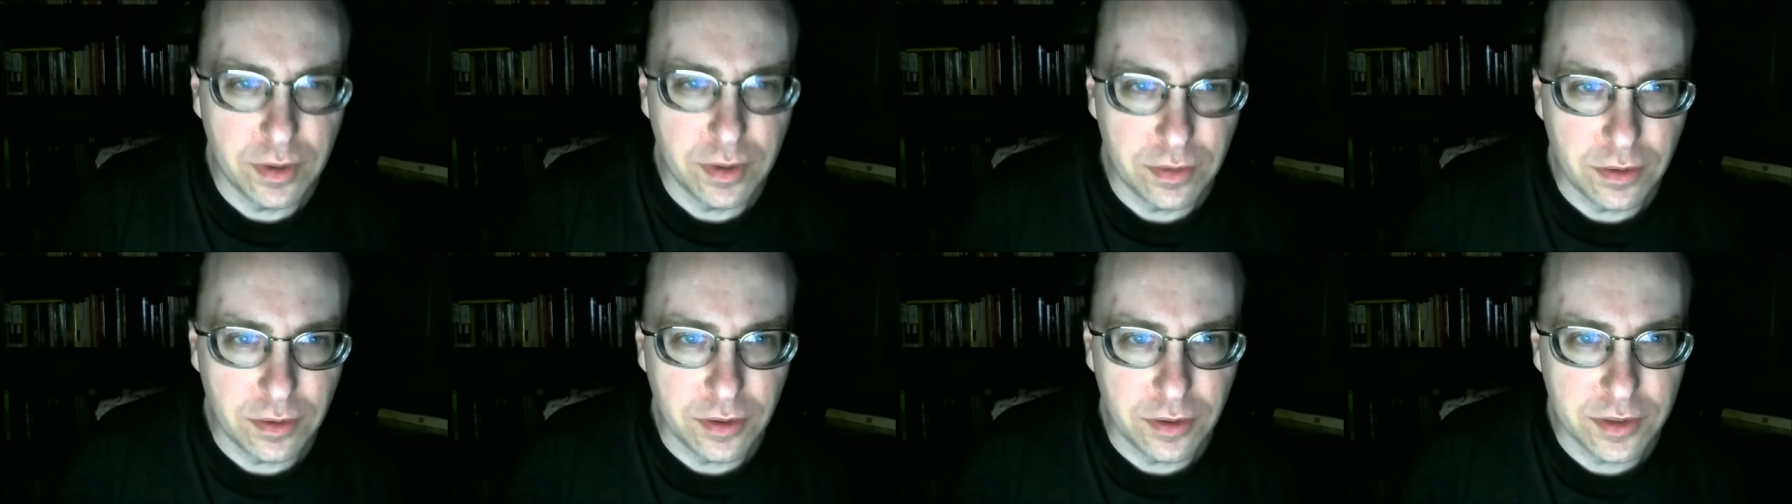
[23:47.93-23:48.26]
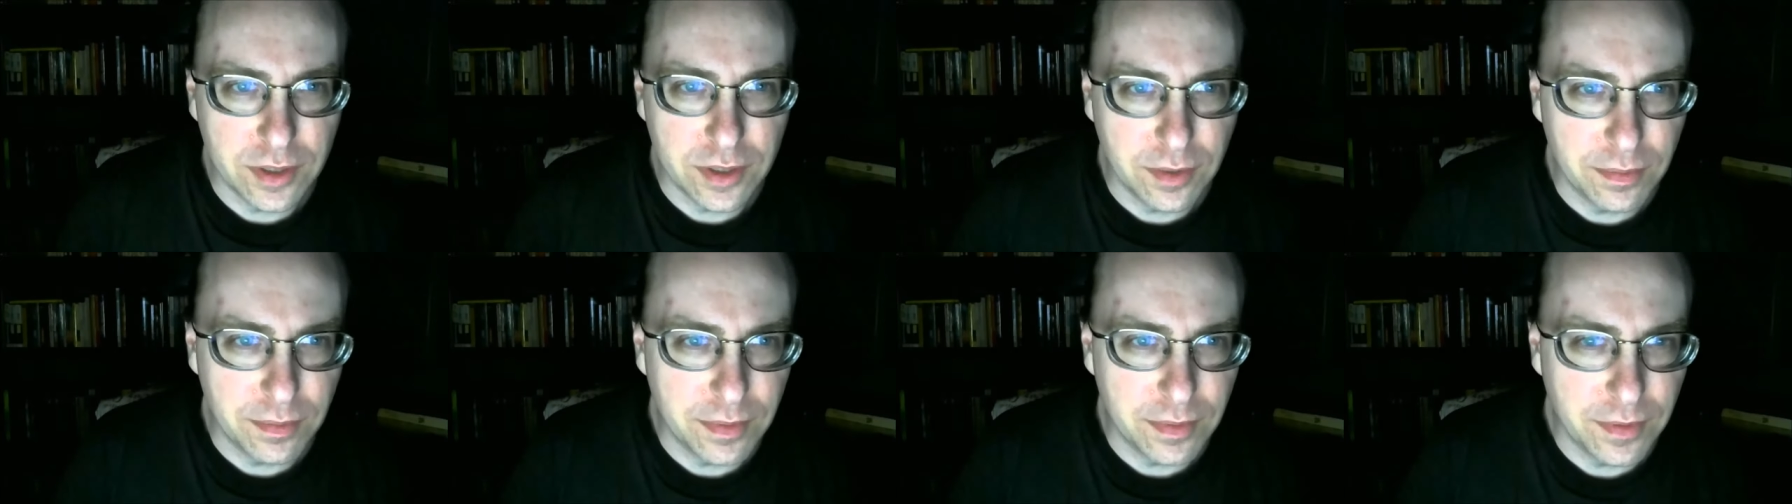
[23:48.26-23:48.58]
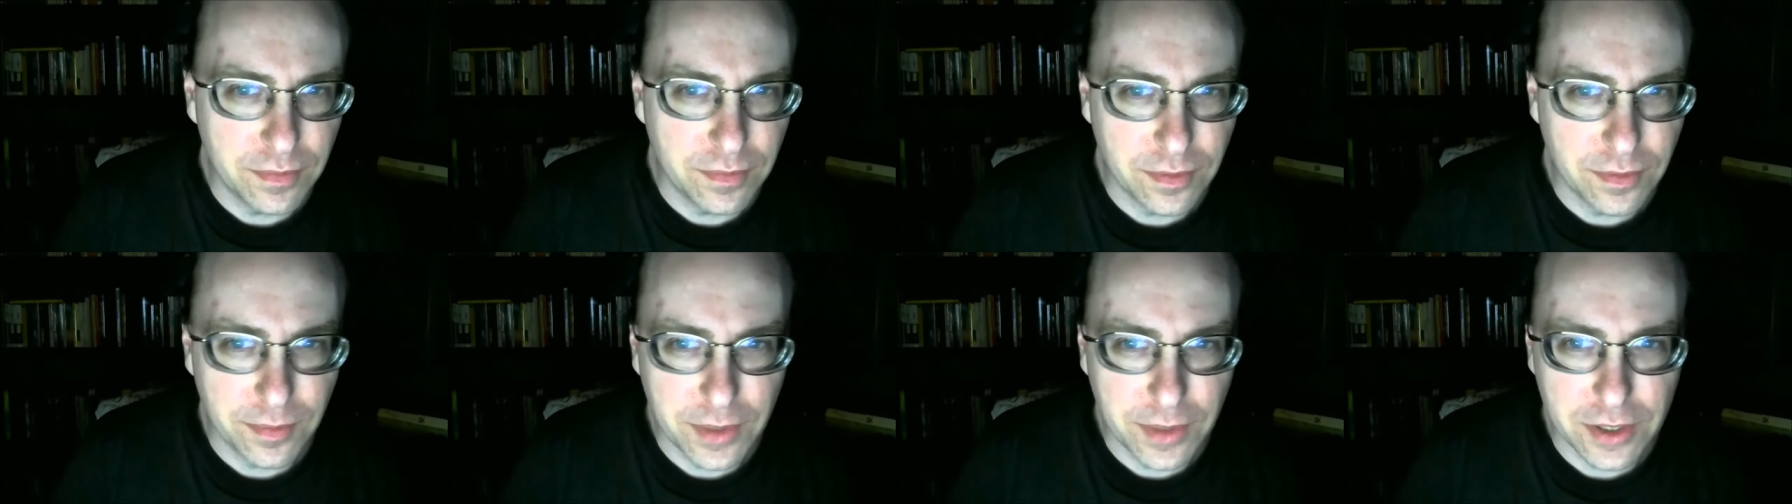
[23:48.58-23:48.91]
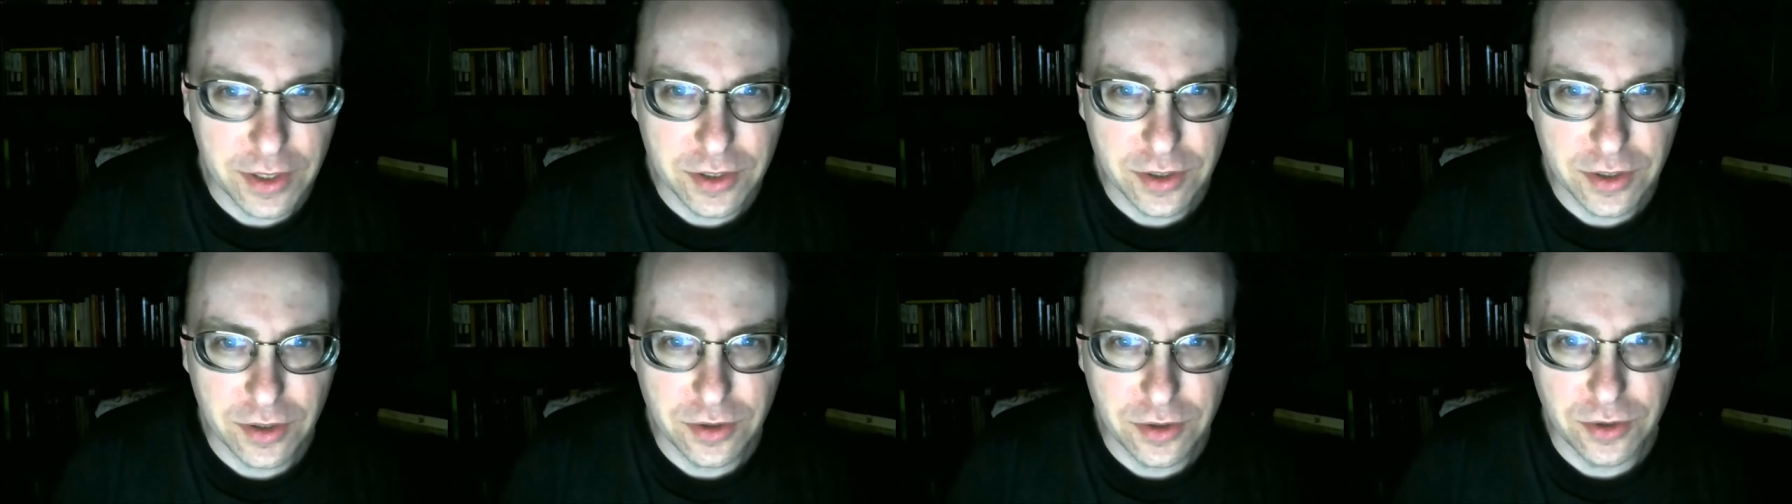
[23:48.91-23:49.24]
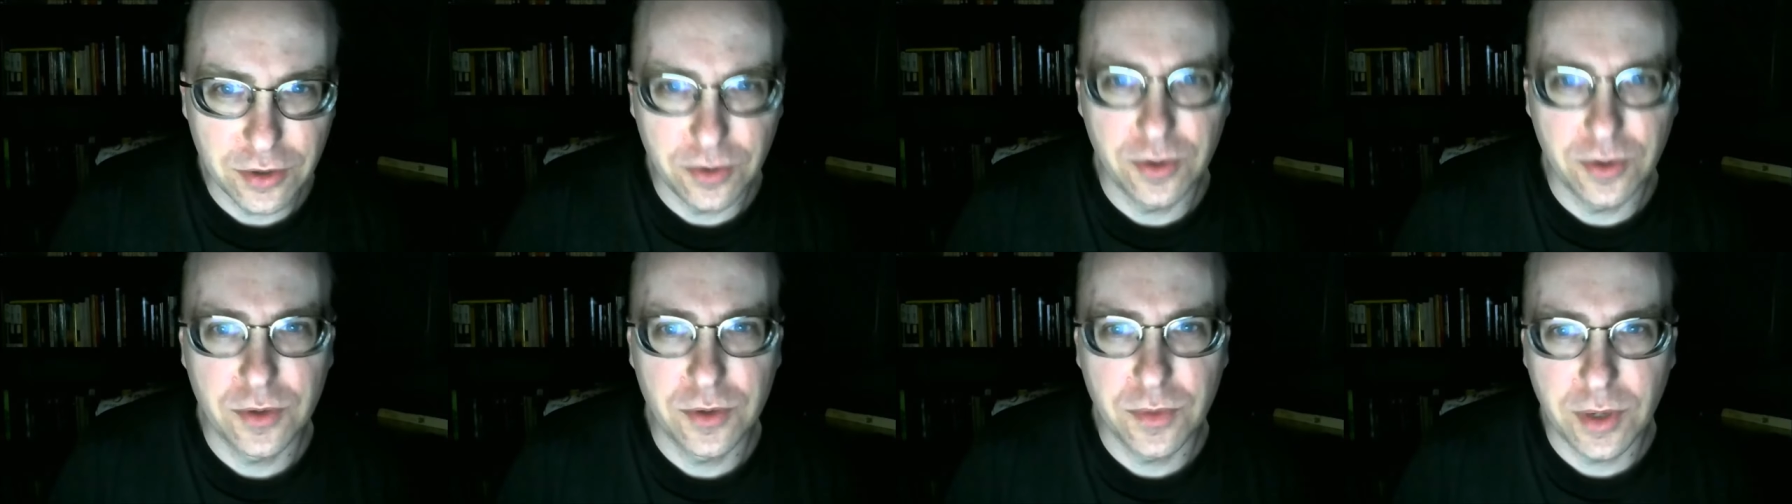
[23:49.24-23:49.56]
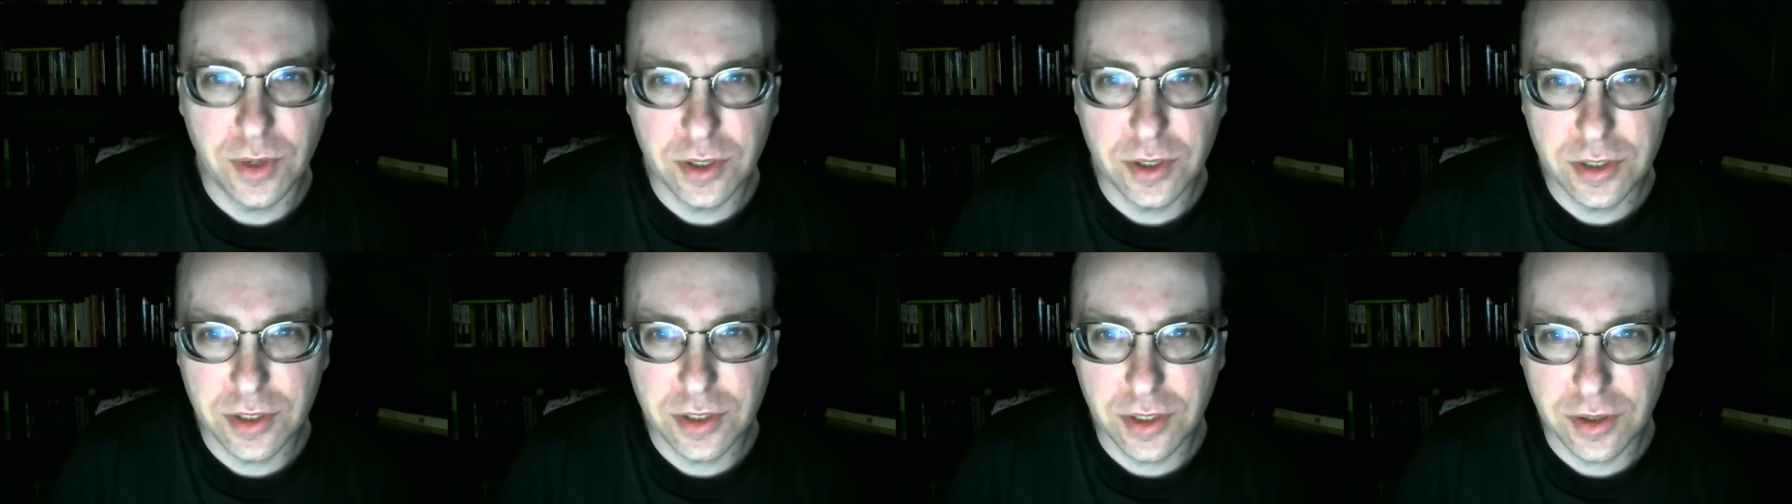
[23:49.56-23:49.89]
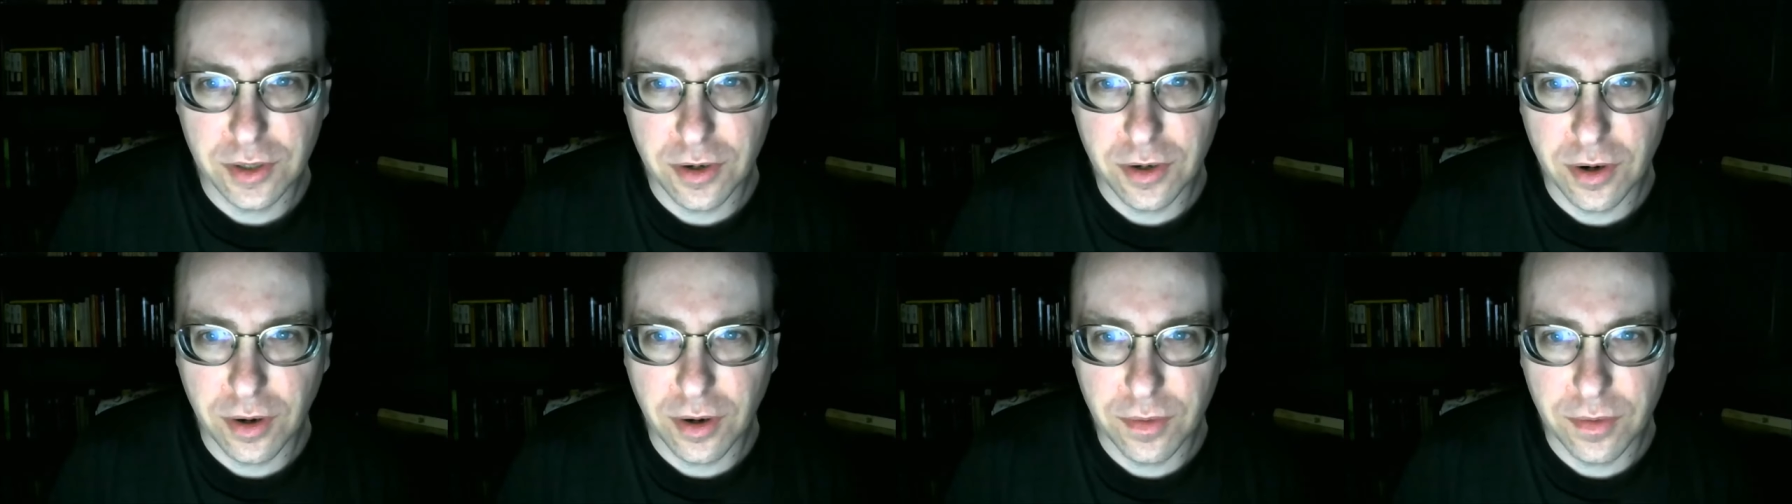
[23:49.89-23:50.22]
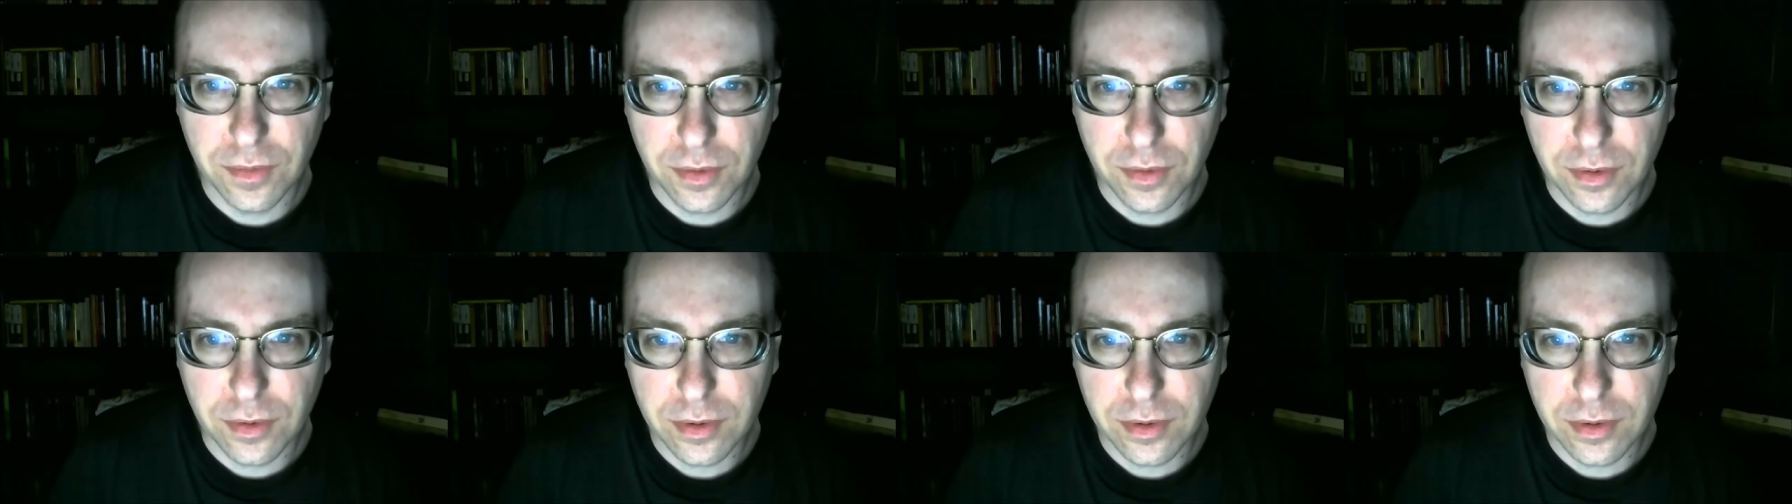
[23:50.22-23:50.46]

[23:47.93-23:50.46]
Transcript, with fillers: and looked up information on George Washington Carver,